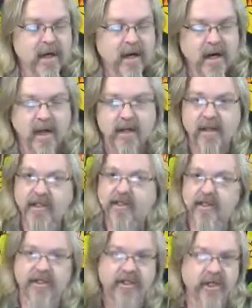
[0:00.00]
And
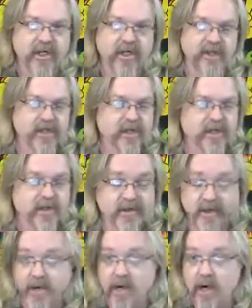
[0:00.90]
this was years and
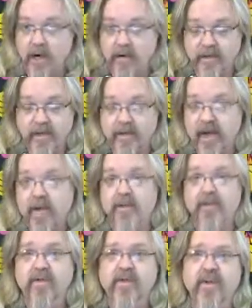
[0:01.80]
years ago. This is back
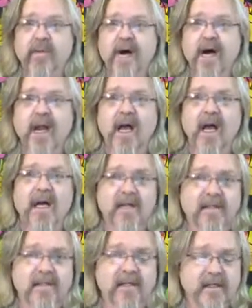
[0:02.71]
when 3 Mile
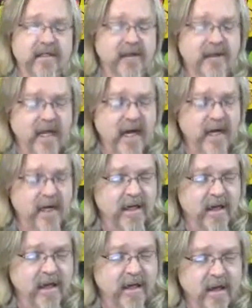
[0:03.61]
Island did its thing.
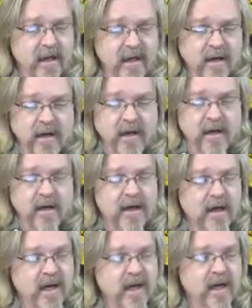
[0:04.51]

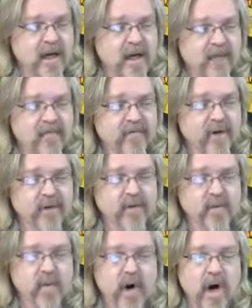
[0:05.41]
And
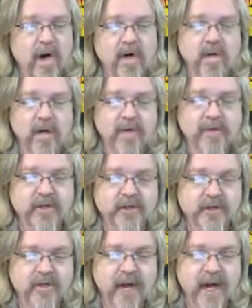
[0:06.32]
frozen water
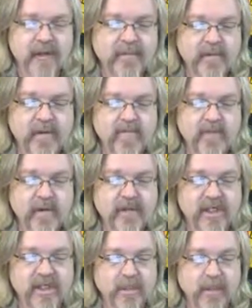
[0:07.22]
ruptures pipes at
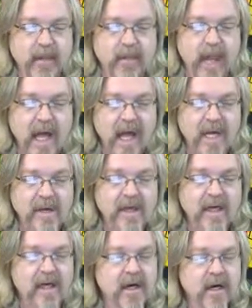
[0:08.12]
Fukushima
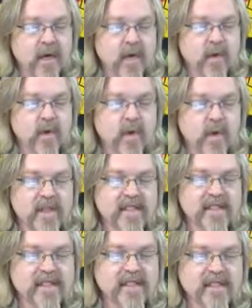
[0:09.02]
plant. Cooling
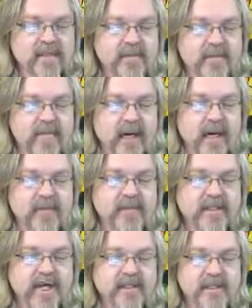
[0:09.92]
system
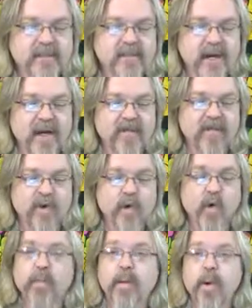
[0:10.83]
stops at spent
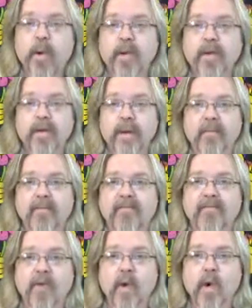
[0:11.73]
fuel pool number
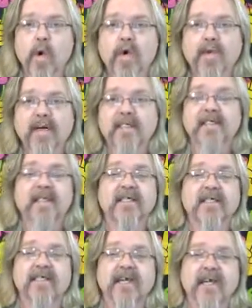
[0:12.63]
4. They said
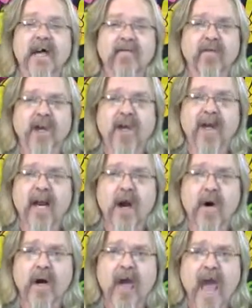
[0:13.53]
it shut down for like an
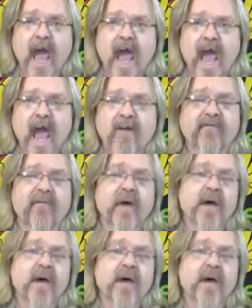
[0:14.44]
hour and a half.